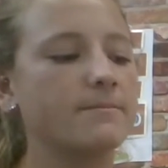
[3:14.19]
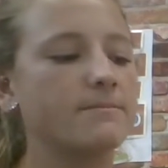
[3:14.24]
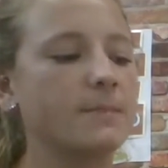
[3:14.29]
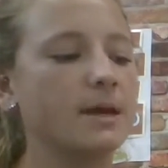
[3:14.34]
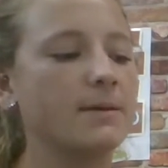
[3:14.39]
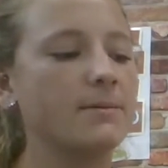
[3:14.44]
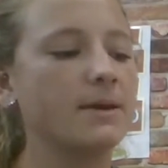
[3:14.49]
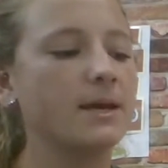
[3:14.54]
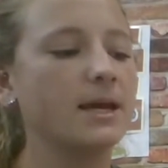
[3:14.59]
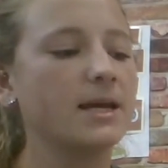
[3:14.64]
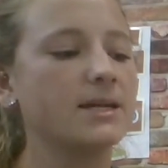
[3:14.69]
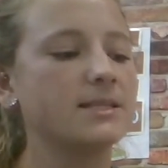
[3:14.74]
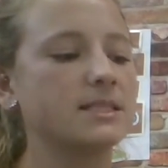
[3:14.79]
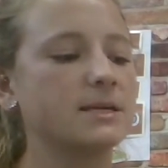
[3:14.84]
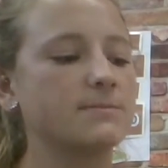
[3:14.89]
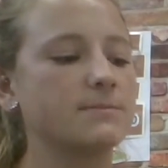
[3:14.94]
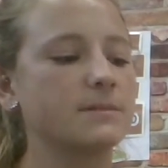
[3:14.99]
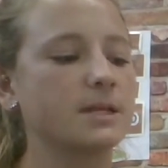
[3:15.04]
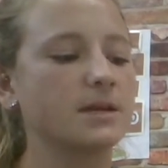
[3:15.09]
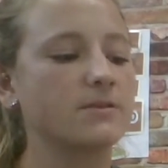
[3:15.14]
Maybe it's
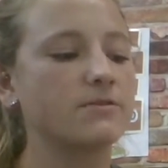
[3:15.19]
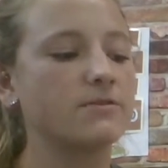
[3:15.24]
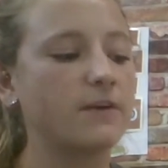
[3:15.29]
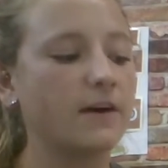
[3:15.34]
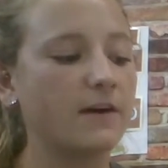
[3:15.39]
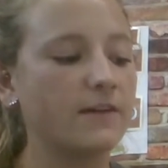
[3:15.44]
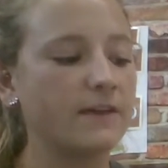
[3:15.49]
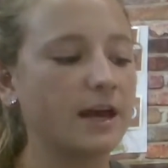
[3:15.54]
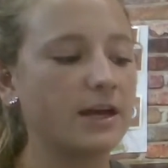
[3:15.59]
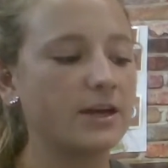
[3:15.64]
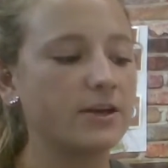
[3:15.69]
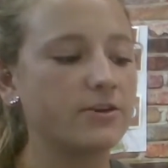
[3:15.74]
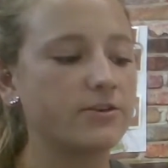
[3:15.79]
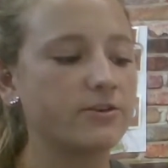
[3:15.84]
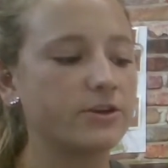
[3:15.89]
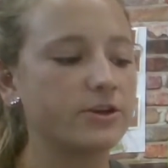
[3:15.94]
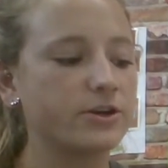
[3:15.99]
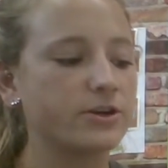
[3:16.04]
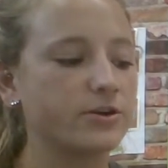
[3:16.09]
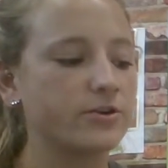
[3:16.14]
something fun that
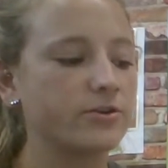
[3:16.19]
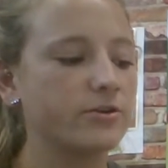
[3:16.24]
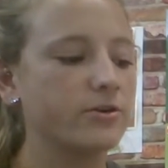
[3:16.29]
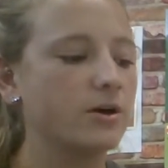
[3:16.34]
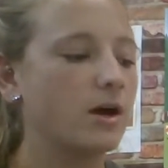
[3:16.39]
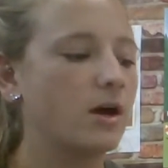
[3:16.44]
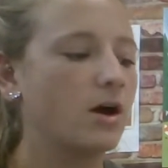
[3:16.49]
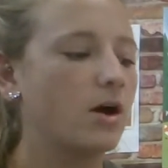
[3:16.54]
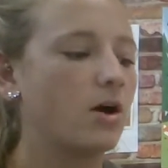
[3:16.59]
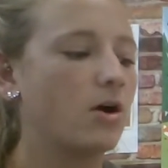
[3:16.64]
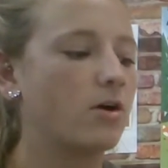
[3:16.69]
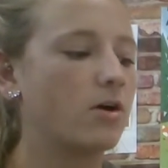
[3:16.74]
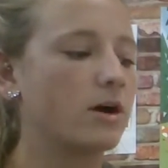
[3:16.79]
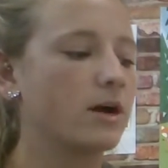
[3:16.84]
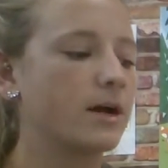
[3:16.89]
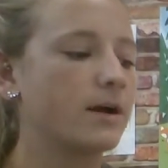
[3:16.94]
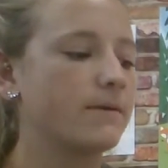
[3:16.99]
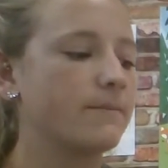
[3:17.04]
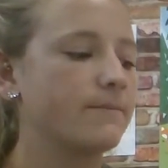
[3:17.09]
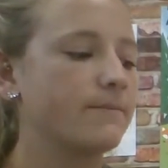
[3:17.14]
you do,
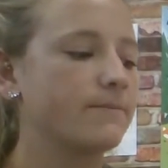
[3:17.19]
or